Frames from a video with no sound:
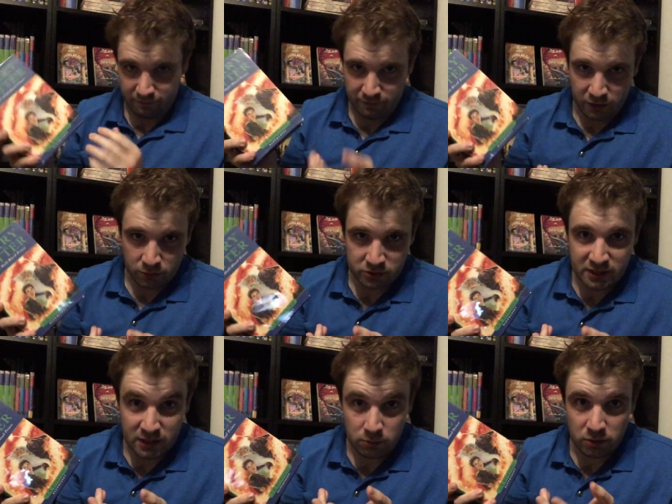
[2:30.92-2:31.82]
for those
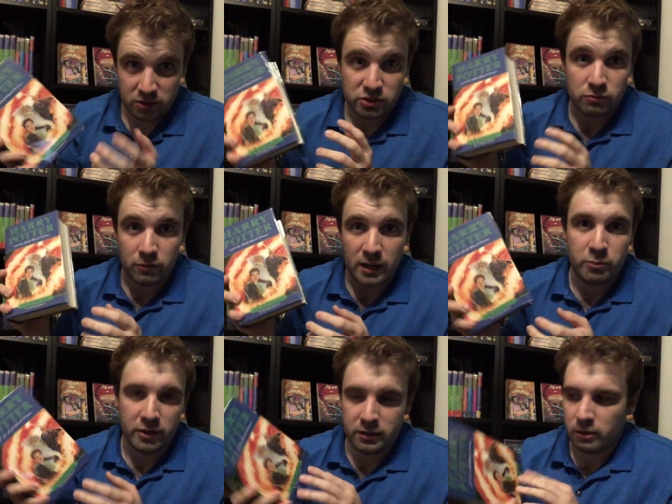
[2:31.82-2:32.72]
keywords, rare
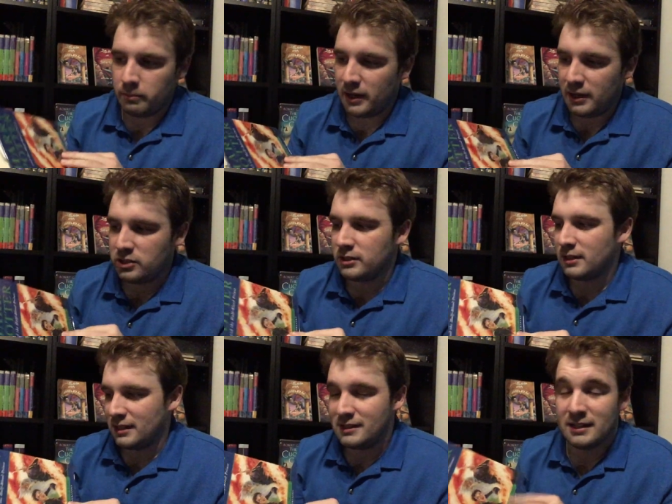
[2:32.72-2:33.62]
print on page
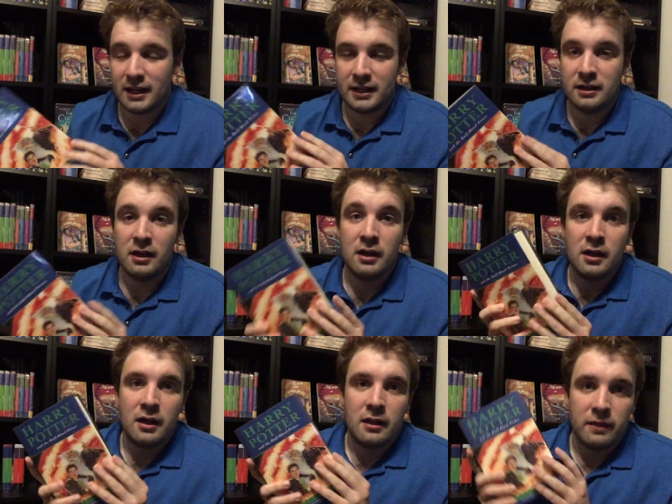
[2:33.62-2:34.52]
99.
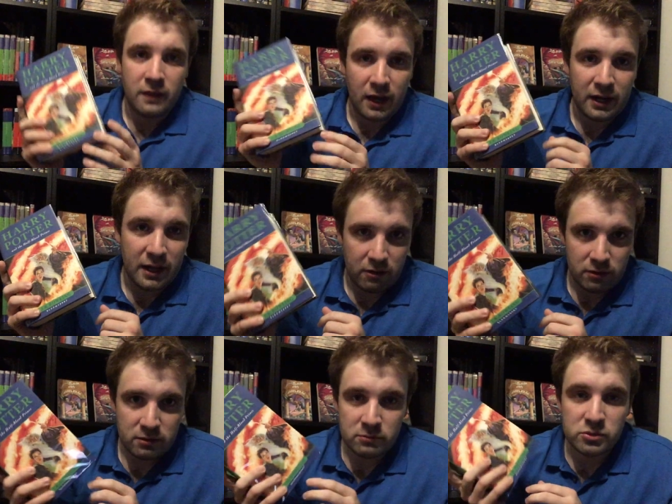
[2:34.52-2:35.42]
That
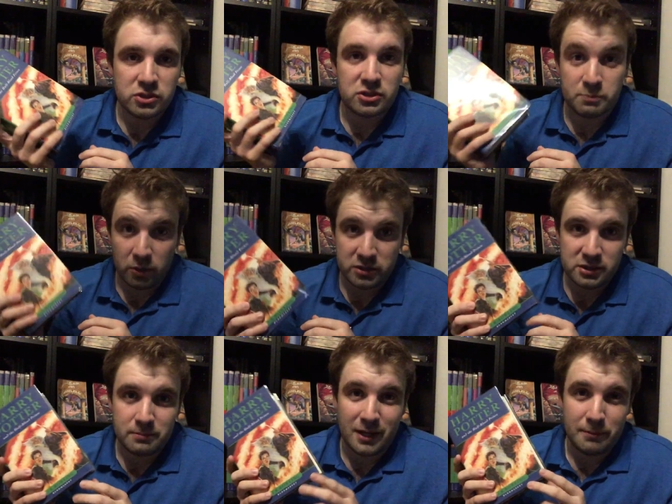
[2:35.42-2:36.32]
error was
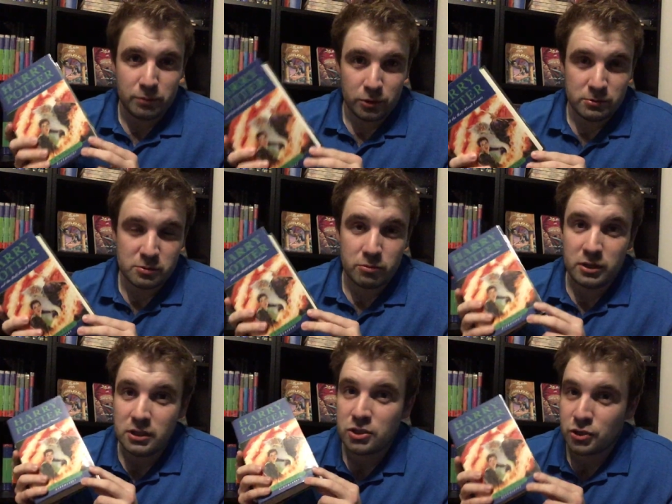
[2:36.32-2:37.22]
spotted by
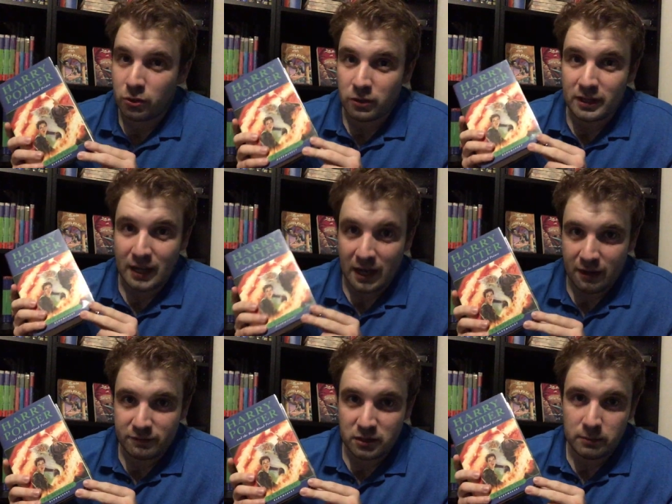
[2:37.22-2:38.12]
Bloomsbury shortly
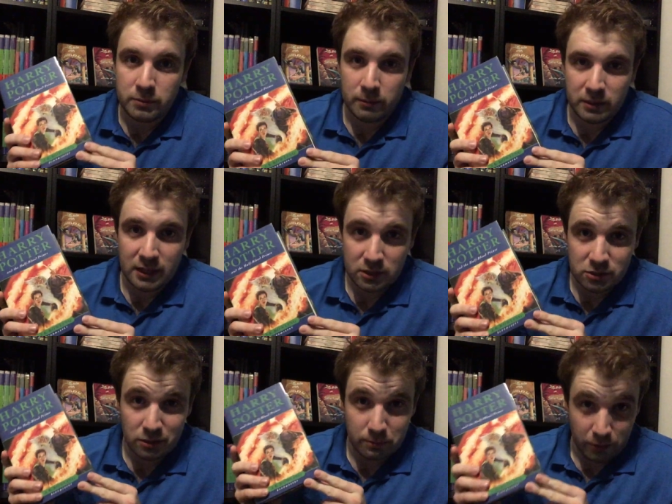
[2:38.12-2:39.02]
after the
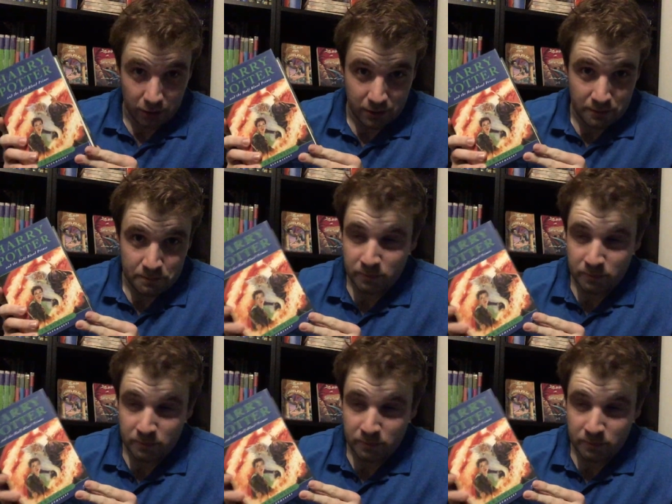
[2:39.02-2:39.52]
publication of the book,